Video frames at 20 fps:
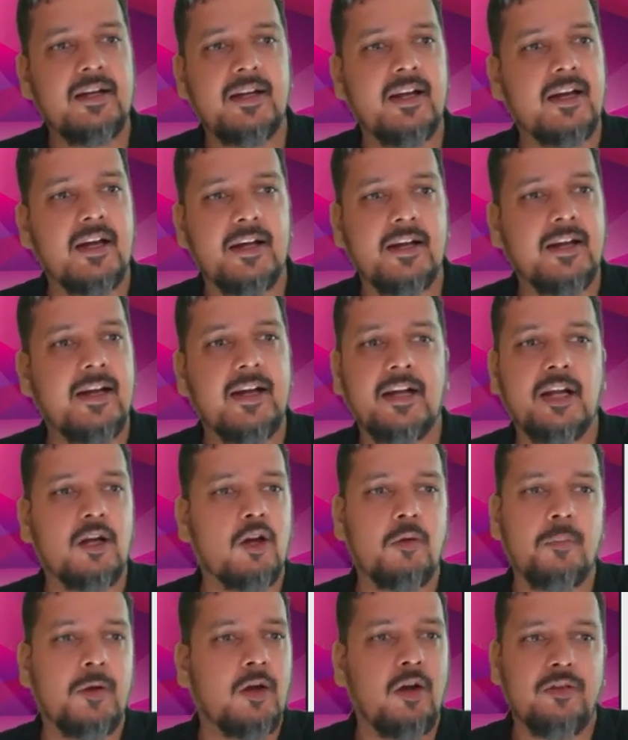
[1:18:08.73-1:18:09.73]
year aggregate
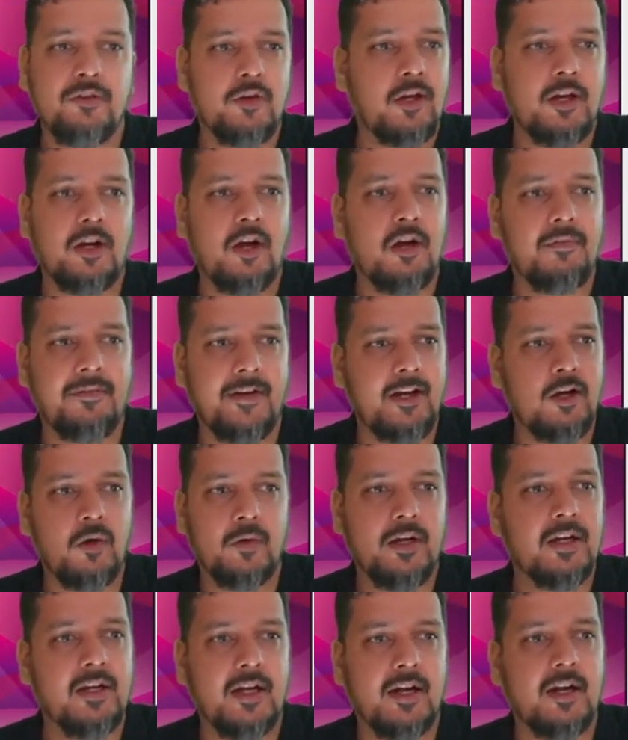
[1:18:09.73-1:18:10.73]
turnover because you cannot find out
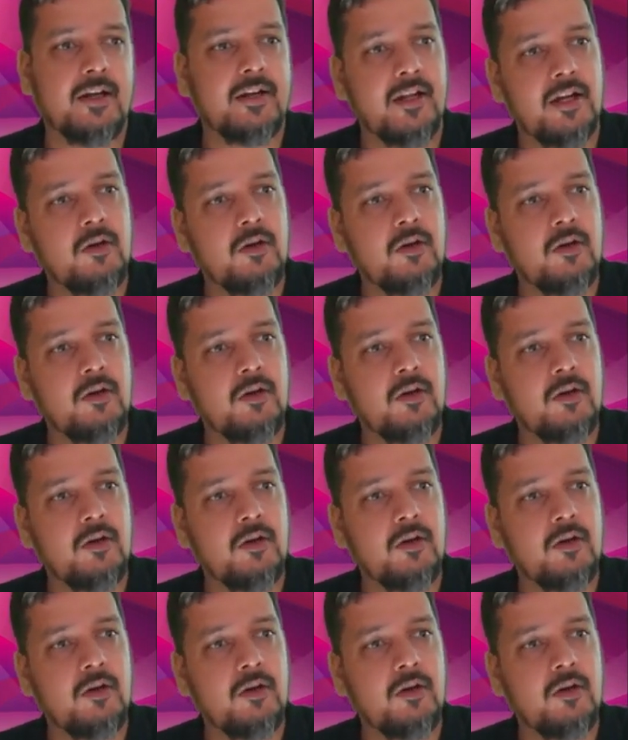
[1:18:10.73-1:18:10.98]
in current year.